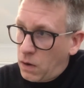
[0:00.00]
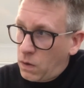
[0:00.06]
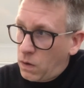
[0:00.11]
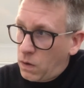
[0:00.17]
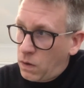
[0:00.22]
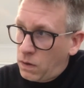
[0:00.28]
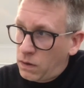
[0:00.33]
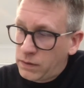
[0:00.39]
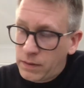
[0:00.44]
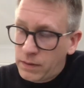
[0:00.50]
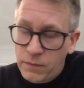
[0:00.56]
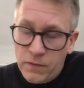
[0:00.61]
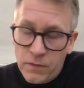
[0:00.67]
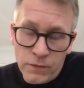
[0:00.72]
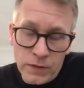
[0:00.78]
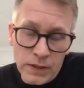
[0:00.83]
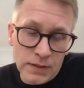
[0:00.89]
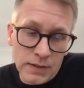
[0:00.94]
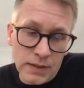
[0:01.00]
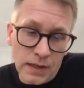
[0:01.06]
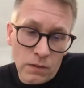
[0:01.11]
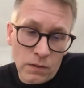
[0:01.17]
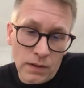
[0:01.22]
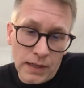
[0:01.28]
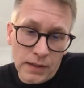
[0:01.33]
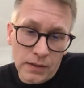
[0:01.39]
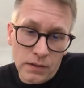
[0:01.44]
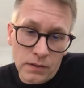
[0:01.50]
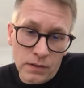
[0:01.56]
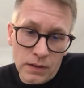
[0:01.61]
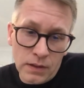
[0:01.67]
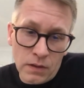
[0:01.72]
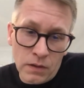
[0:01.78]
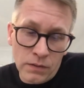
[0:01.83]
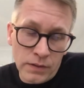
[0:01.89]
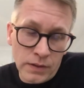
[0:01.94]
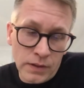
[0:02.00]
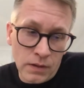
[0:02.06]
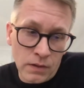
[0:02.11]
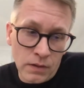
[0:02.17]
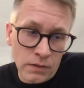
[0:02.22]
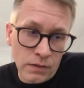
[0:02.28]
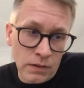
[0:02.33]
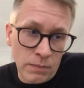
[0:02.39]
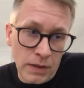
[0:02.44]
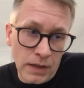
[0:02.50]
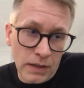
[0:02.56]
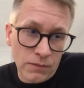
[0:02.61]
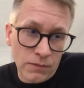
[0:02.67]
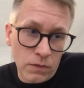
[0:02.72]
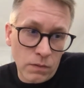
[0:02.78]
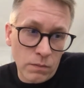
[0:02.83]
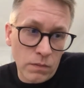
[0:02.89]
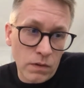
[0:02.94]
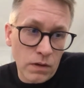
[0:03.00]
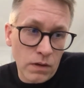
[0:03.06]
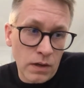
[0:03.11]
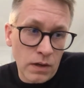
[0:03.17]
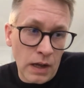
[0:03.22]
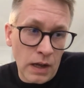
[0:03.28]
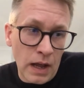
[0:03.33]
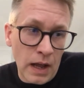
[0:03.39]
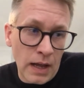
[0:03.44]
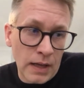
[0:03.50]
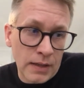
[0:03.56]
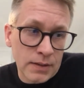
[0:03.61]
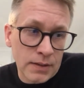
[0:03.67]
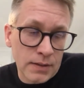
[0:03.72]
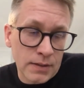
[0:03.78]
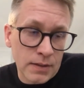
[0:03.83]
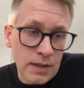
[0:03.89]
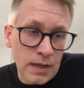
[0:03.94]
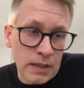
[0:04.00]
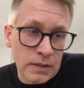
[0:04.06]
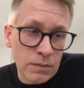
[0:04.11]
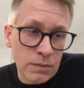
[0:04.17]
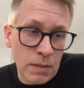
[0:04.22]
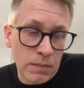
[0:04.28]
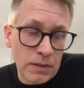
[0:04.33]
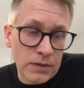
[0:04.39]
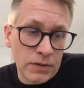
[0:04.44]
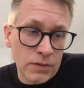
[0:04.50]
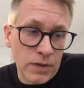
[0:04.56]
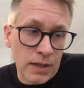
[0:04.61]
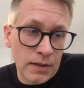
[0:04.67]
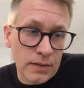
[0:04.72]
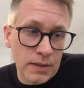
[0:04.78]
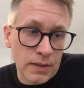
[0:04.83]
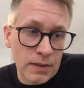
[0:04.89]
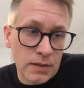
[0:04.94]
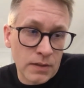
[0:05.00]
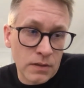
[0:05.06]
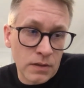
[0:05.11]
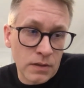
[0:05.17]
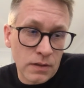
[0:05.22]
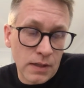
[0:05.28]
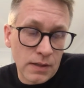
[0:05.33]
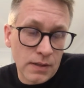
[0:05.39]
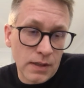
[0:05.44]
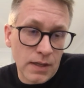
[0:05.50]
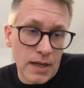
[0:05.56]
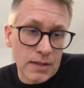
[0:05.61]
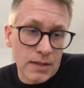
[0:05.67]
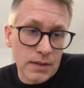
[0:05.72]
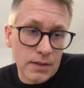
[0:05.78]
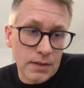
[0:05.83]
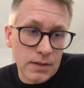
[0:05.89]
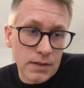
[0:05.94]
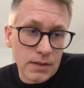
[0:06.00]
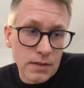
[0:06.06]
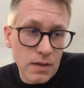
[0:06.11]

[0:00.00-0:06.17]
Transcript: all the fees they collect on the platform as people trade these synthetic assets.